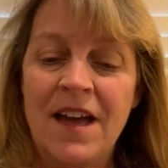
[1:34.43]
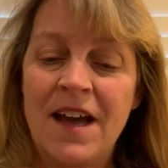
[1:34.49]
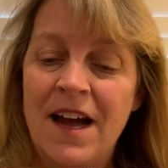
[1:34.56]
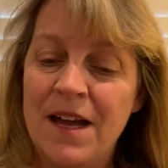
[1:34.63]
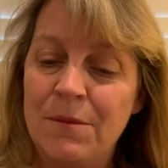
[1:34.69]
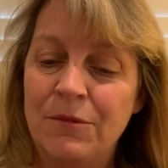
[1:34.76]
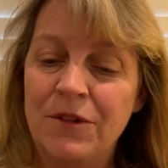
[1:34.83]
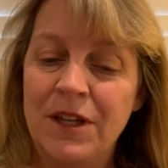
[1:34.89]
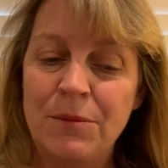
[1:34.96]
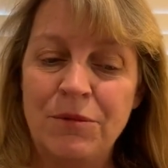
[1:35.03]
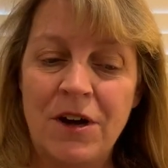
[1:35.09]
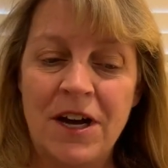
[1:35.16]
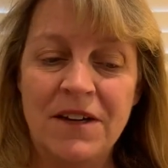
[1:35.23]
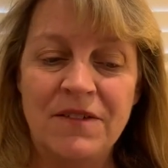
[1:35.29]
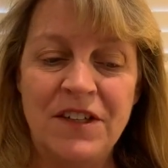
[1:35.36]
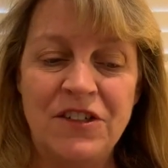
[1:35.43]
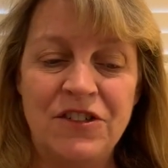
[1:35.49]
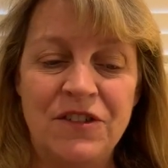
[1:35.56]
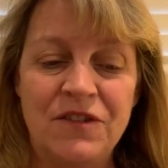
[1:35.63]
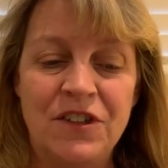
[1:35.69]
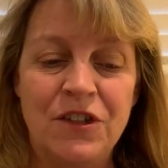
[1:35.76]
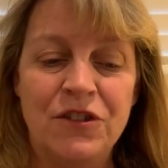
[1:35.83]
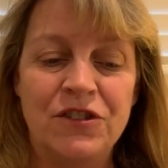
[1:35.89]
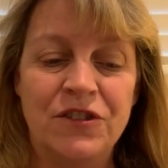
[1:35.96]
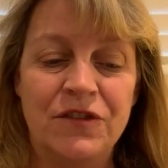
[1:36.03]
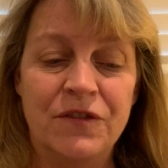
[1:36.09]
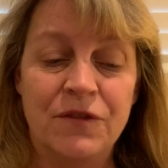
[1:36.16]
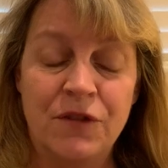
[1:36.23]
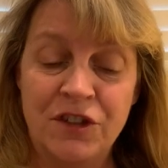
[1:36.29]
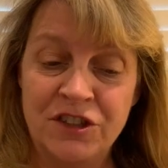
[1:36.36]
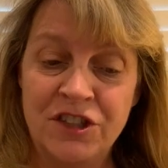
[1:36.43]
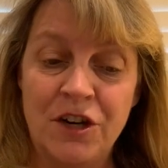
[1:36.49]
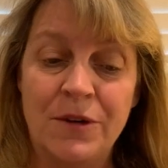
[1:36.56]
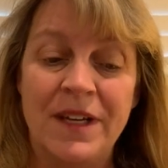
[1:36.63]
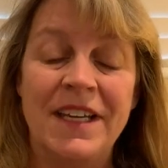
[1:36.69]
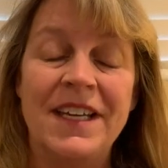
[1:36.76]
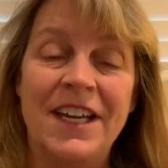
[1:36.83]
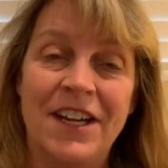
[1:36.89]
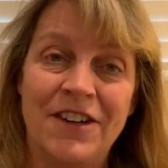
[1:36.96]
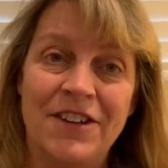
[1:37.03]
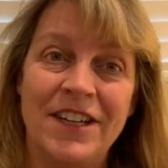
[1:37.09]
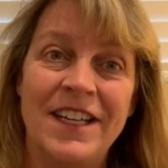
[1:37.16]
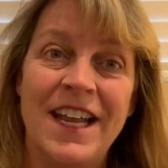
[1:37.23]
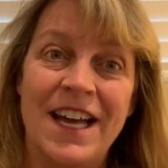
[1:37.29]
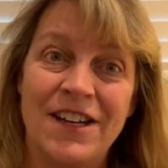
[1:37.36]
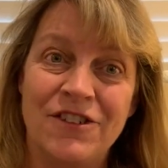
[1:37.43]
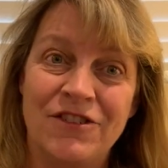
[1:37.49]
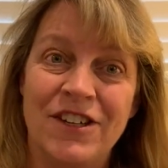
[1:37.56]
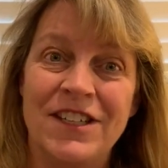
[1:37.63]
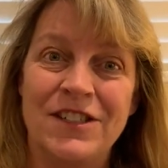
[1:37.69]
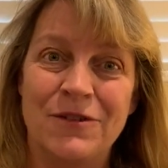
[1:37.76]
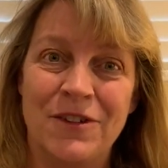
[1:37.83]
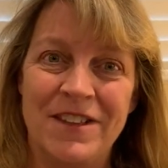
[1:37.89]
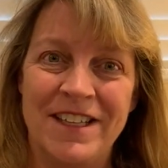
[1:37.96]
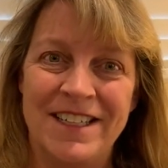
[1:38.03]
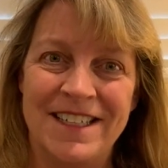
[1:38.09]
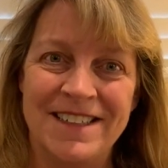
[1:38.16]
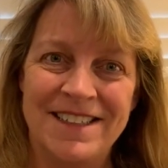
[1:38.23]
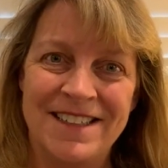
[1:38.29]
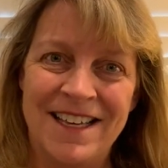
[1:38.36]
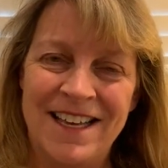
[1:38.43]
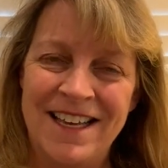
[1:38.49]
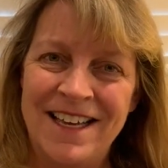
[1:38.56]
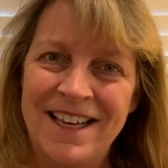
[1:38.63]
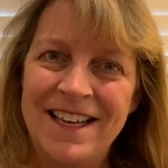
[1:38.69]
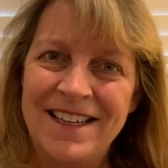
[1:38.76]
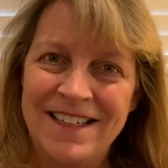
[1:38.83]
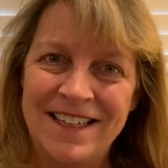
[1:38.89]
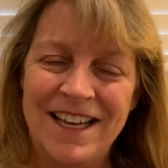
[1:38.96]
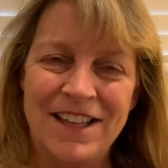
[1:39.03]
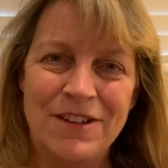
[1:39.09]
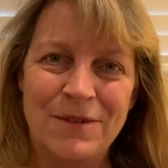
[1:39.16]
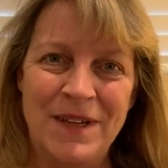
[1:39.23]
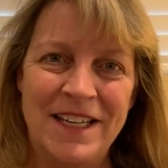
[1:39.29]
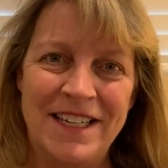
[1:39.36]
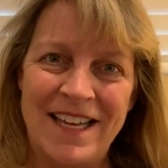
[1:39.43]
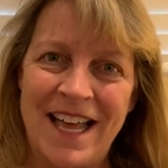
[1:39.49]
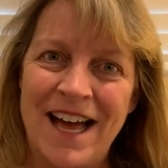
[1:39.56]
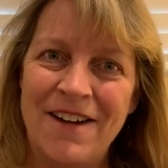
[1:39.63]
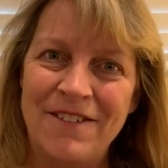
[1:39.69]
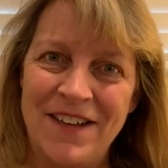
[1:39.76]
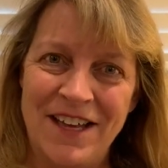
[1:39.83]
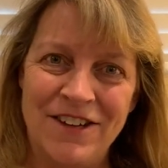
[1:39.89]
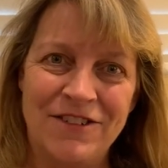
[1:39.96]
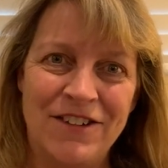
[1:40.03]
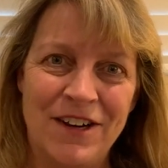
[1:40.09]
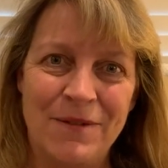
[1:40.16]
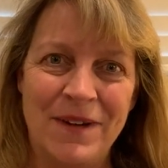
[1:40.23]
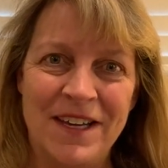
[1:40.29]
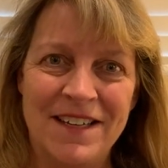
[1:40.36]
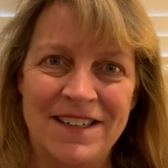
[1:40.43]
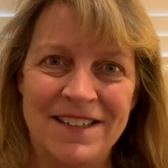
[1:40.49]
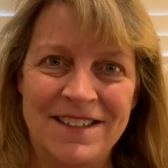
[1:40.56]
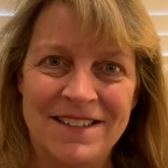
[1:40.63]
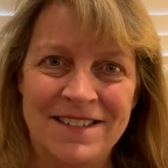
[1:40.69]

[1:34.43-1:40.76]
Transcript: I am really proud of each of you for showing caring and trustworthiness. Together we can have a great week.